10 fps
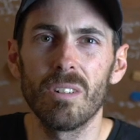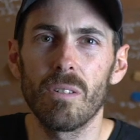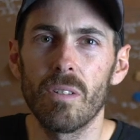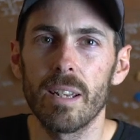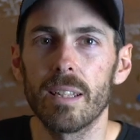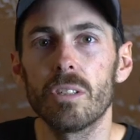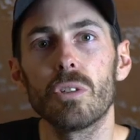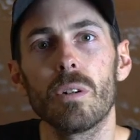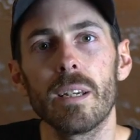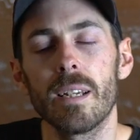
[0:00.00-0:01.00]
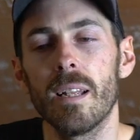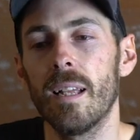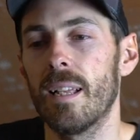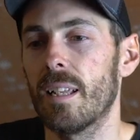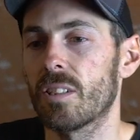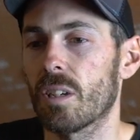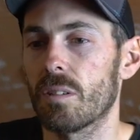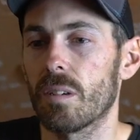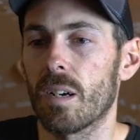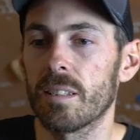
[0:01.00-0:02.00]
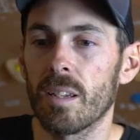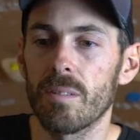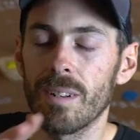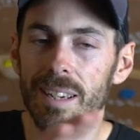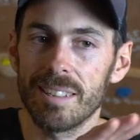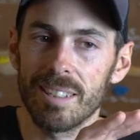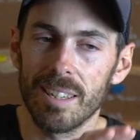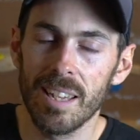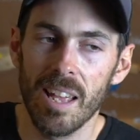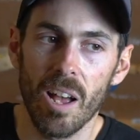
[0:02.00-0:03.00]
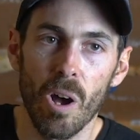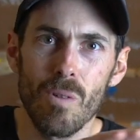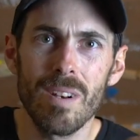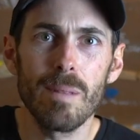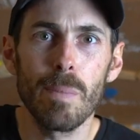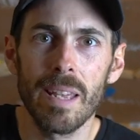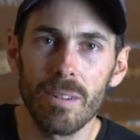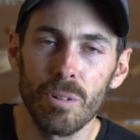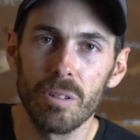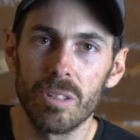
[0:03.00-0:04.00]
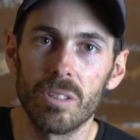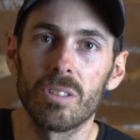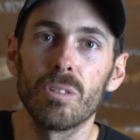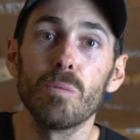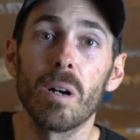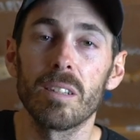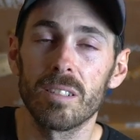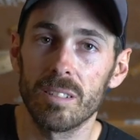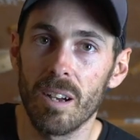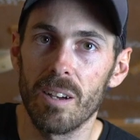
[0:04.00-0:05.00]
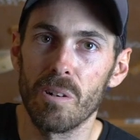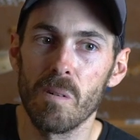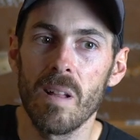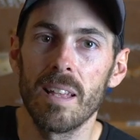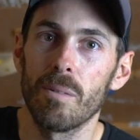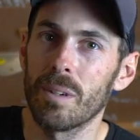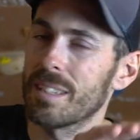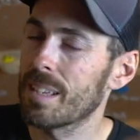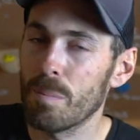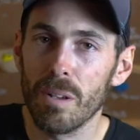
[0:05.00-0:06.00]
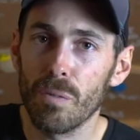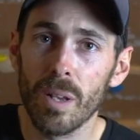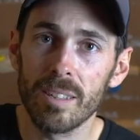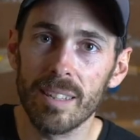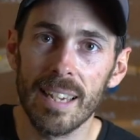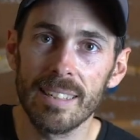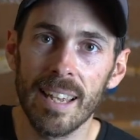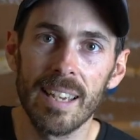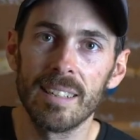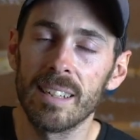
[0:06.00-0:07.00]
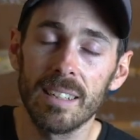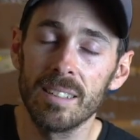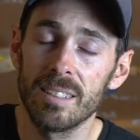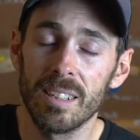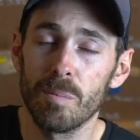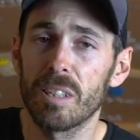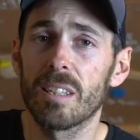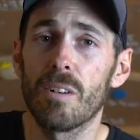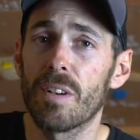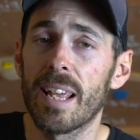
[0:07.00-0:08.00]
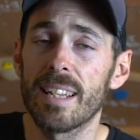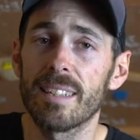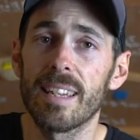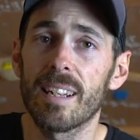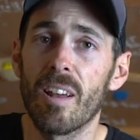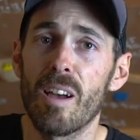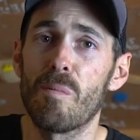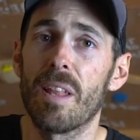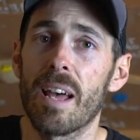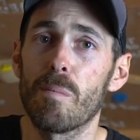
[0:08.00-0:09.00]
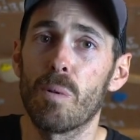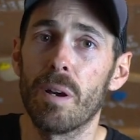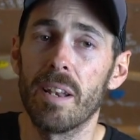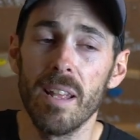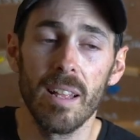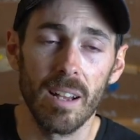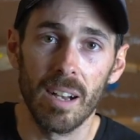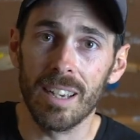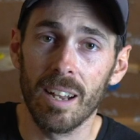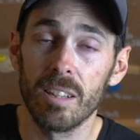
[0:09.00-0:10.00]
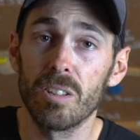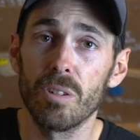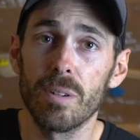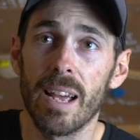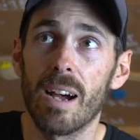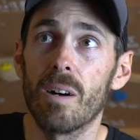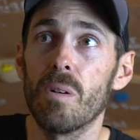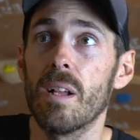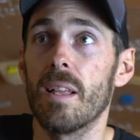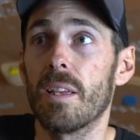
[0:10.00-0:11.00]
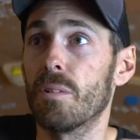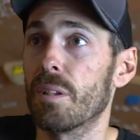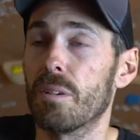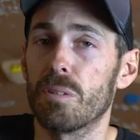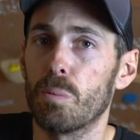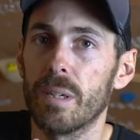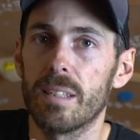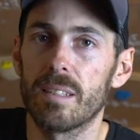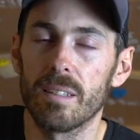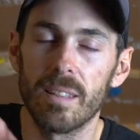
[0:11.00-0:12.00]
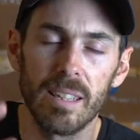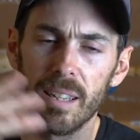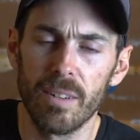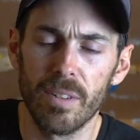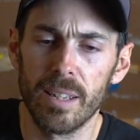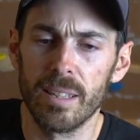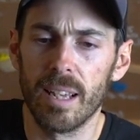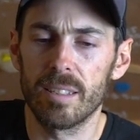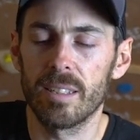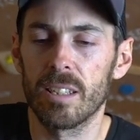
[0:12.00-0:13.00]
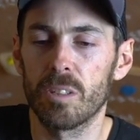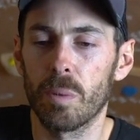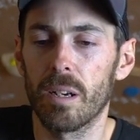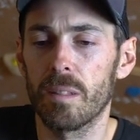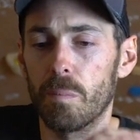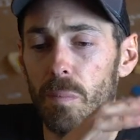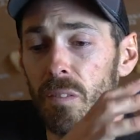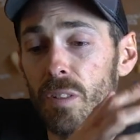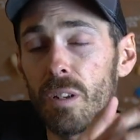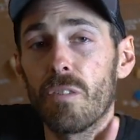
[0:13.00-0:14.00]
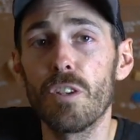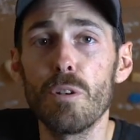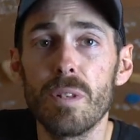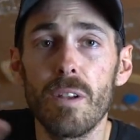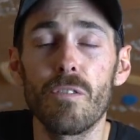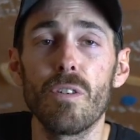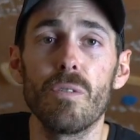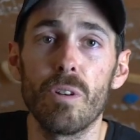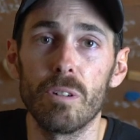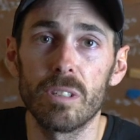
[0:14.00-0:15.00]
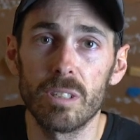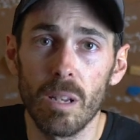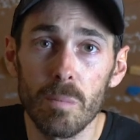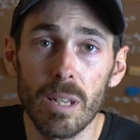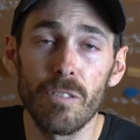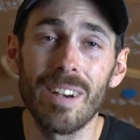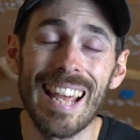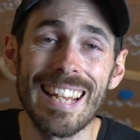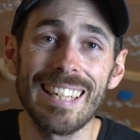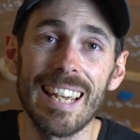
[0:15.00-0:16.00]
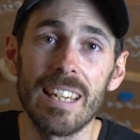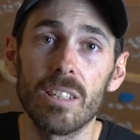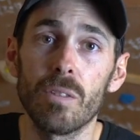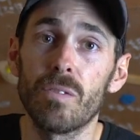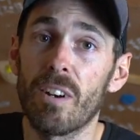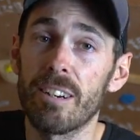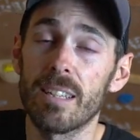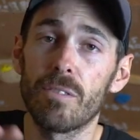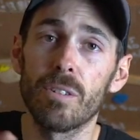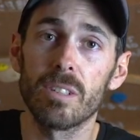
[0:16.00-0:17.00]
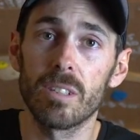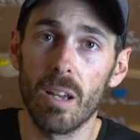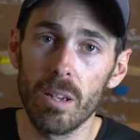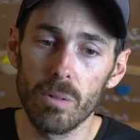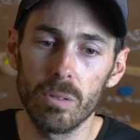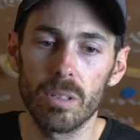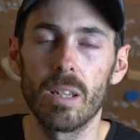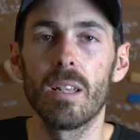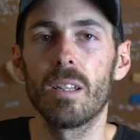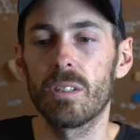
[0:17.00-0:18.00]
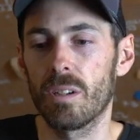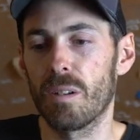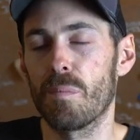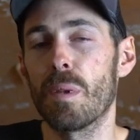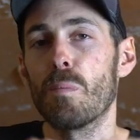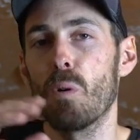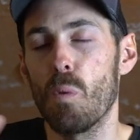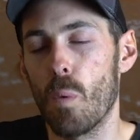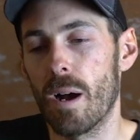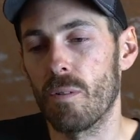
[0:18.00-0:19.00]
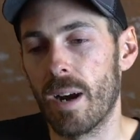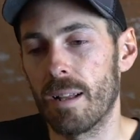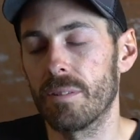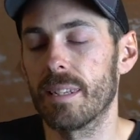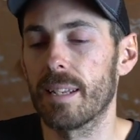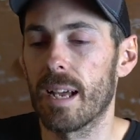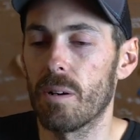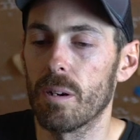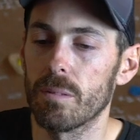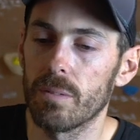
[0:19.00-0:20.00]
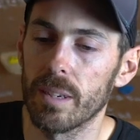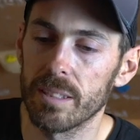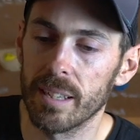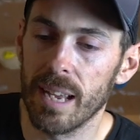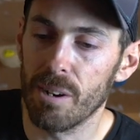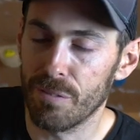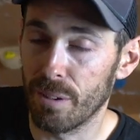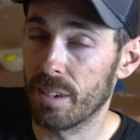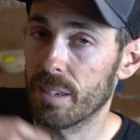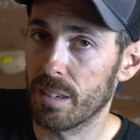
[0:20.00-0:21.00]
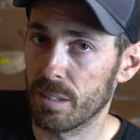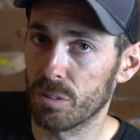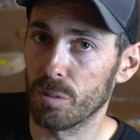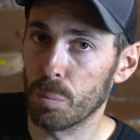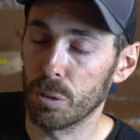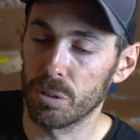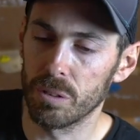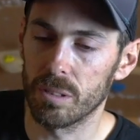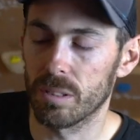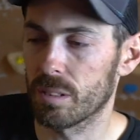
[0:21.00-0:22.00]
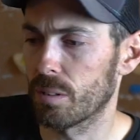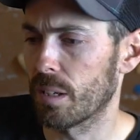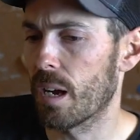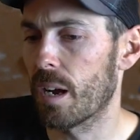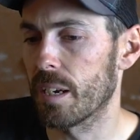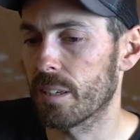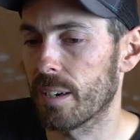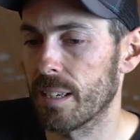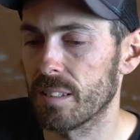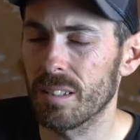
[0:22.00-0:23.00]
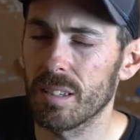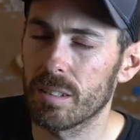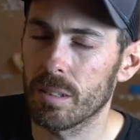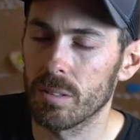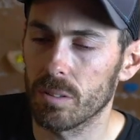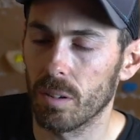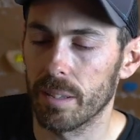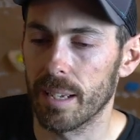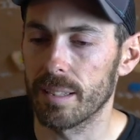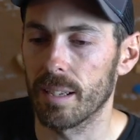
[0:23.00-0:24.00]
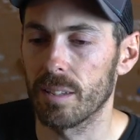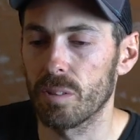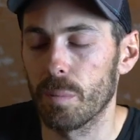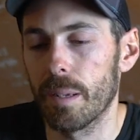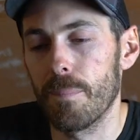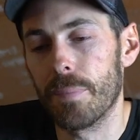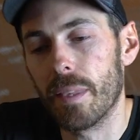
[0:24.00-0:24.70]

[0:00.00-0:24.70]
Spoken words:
not really enjoying. So I don't like to only pick routes that suit my style. When I did my first 8A, I didn't consider myself an 8A climber at that point. I kind of do now, although it's weird to think of it in that sense. But I've done a few different routes, some different 8As of very different styles. So a bit more well-rounded now, hopefully. So now I feel like I can sort of push on to slightly higher grades. It's nice to consolidate a little bit.